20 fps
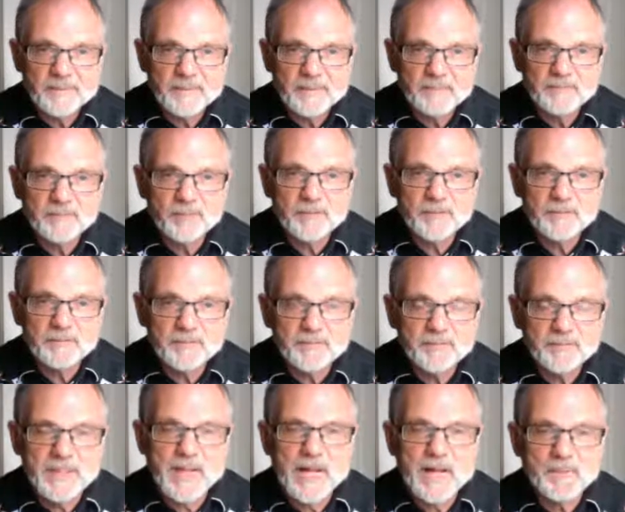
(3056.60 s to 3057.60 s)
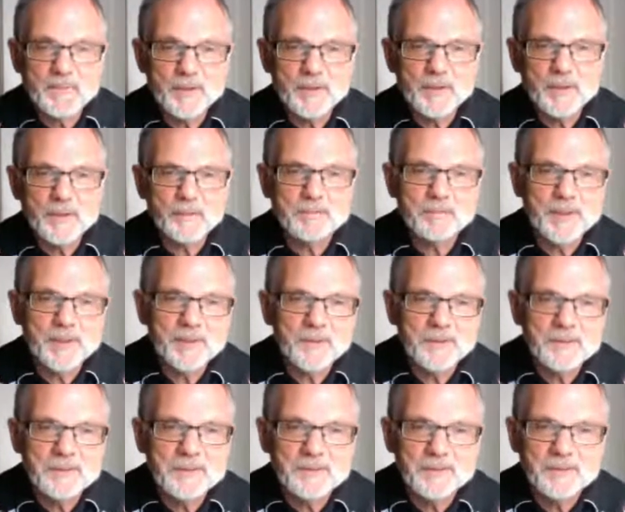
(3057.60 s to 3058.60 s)
full damn the
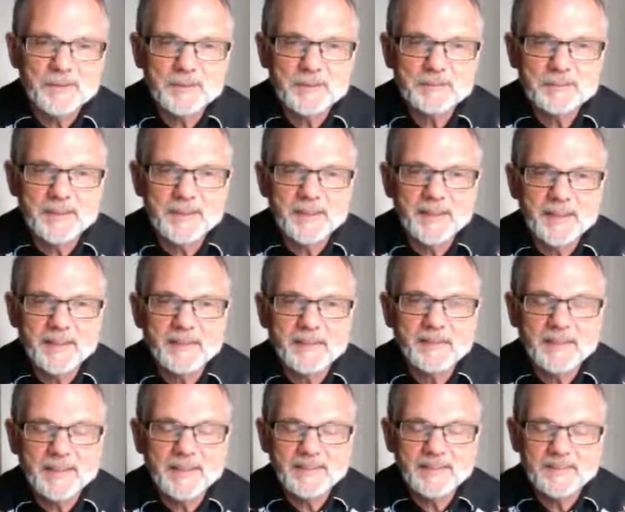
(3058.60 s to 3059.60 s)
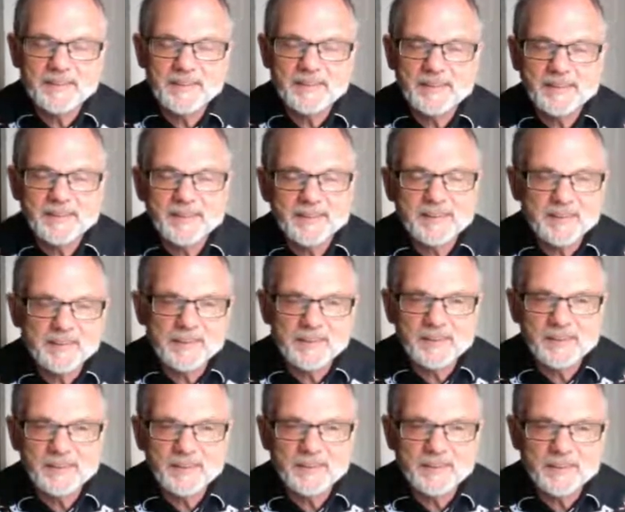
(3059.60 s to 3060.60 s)
torpedoes, full speed ahead, right?
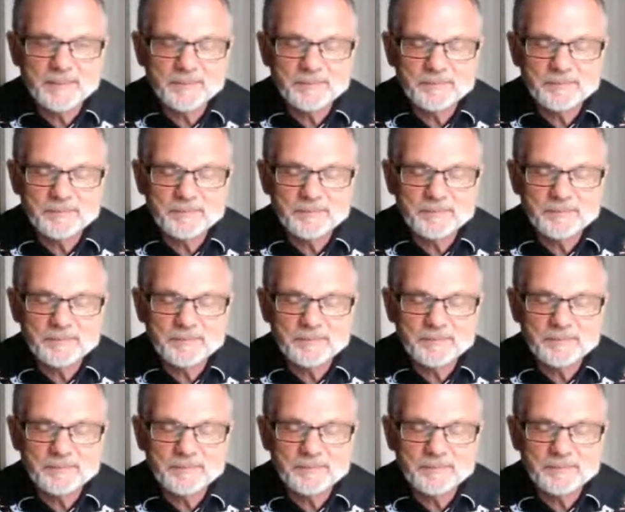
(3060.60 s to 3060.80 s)
Let's do it.